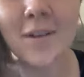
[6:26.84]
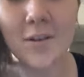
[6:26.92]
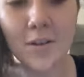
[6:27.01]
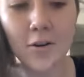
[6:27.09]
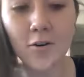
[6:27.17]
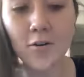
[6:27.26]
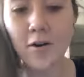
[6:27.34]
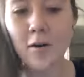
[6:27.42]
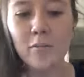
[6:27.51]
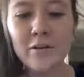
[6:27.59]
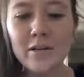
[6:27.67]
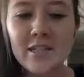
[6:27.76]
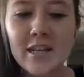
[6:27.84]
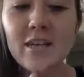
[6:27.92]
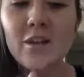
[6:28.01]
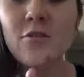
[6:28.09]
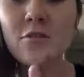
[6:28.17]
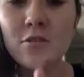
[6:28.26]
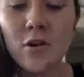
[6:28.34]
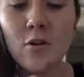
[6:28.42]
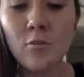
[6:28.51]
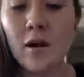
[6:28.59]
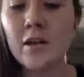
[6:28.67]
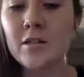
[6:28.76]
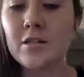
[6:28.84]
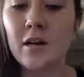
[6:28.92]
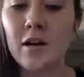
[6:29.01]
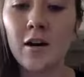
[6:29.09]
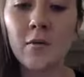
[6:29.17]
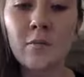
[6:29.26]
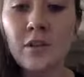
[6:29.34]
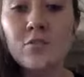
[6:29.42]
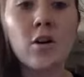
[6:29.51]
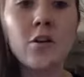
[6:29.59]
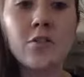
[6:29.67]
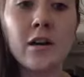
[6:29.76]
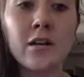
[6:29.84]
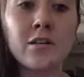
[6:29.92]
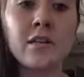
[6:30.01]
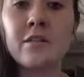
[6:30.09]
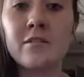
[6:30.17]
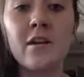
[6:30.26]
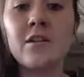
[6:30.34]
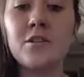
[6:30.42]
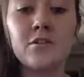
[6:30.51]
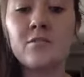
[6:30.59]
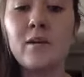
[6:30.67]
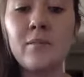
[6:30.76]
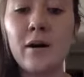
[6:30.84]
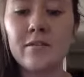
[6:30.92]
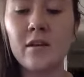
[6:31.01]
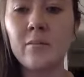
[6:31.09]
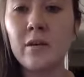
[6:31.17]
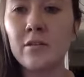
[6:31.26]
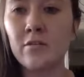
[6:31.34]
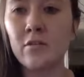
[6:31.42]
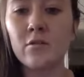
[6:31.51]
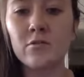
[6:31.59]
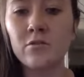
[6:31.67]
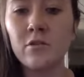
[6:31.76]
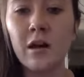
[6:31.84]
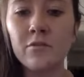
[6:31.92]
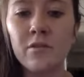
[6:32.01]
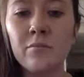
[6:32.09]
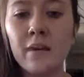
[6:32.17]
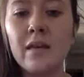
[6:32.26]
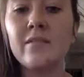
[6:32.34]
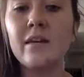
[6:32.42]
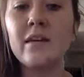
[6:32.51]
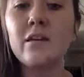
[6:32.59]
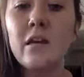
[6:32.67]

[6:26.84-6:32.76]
Yo, appreciate you so much. These calls are actually designed just to be about 10 minutes long, so that was amazing.